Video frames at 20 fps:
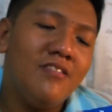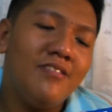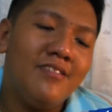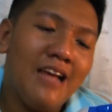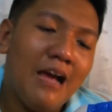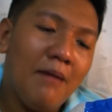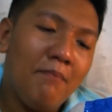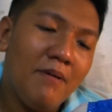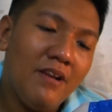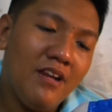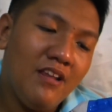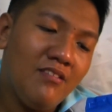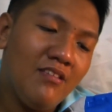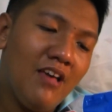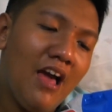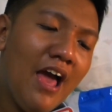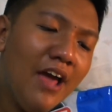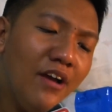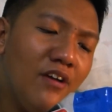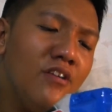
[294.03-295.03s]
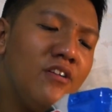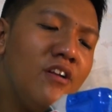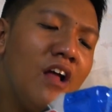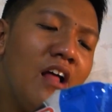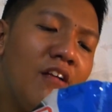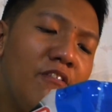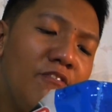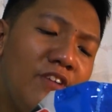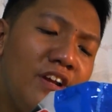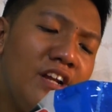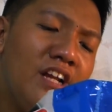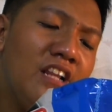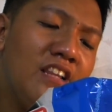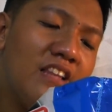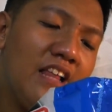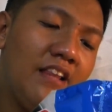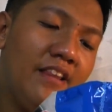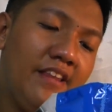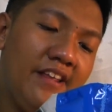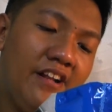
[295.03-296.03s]
it's Japanese, I could uh, read it
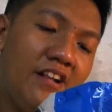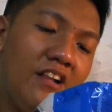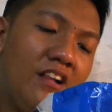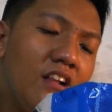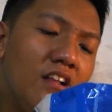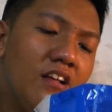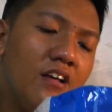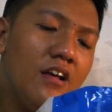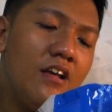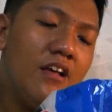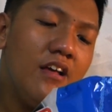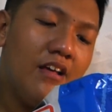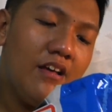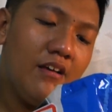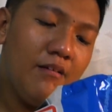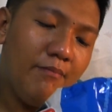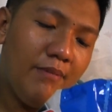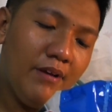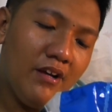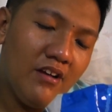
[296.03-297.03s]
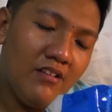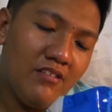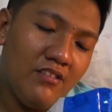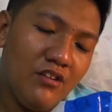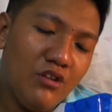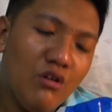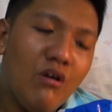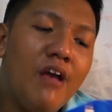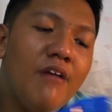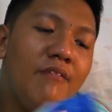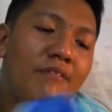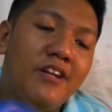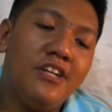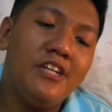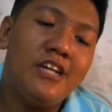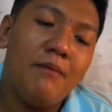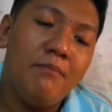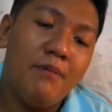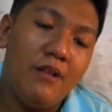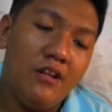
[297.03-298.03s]
a little because you know I read
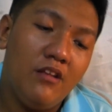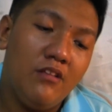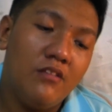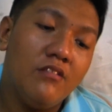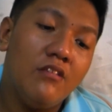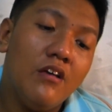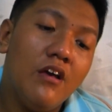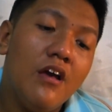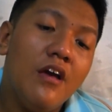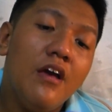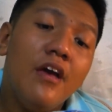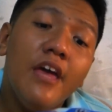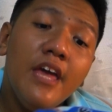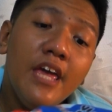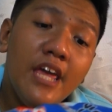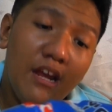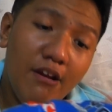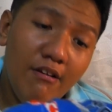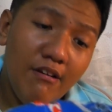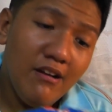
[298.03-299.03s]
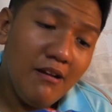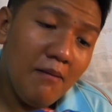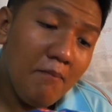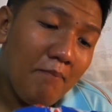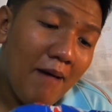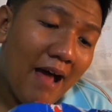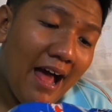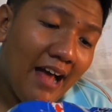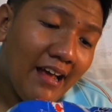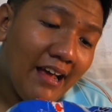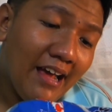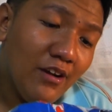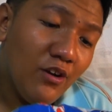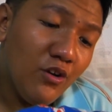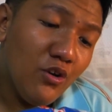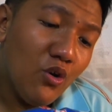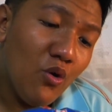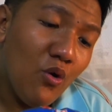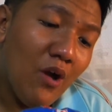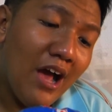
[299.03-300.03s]
Japanese. Here in the back, I
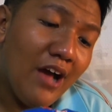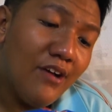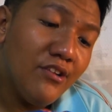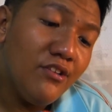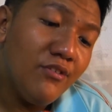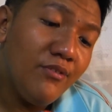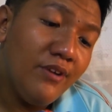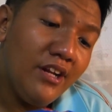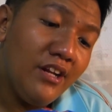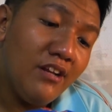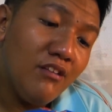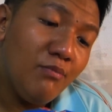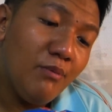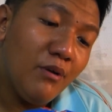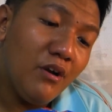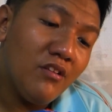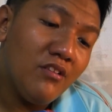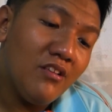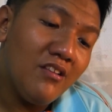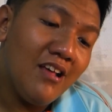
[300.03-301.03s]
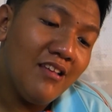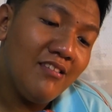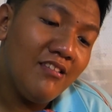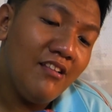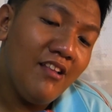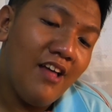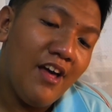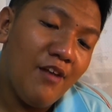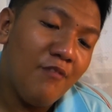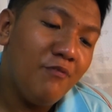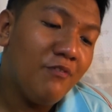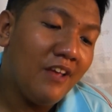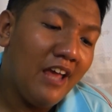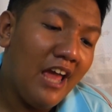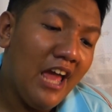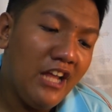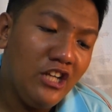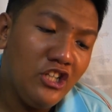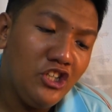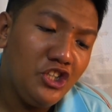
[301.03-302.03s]
don't know how to read this because it has a lot of
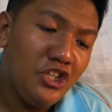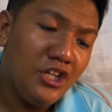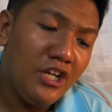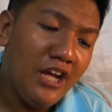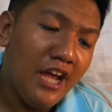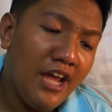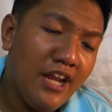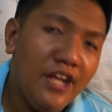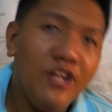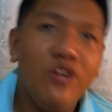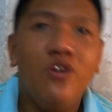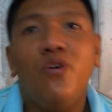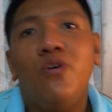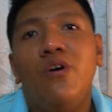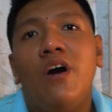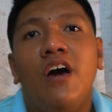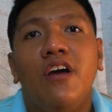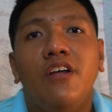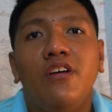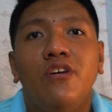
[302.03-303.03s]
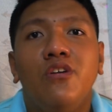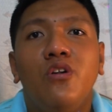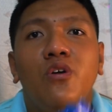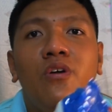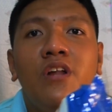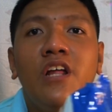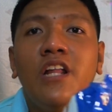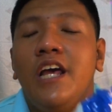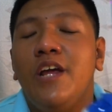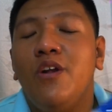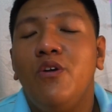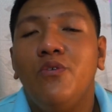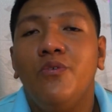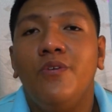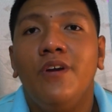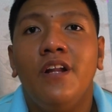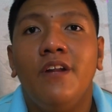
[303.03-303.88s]
kanji and I know you know that I don't